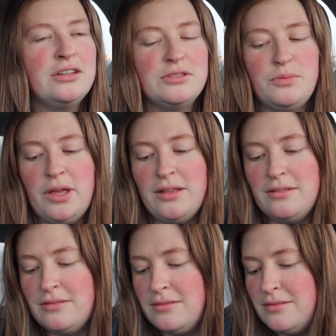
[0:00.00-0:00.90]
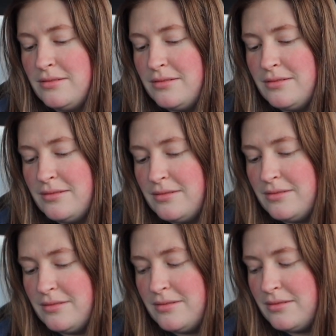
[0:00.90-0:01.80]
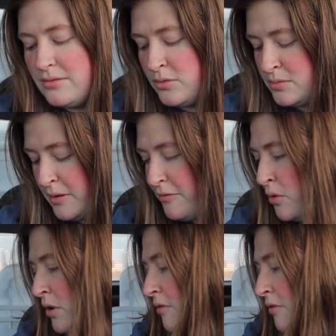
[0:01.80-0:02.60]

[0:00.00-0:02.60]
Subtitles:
I'll just wait. Where's my phone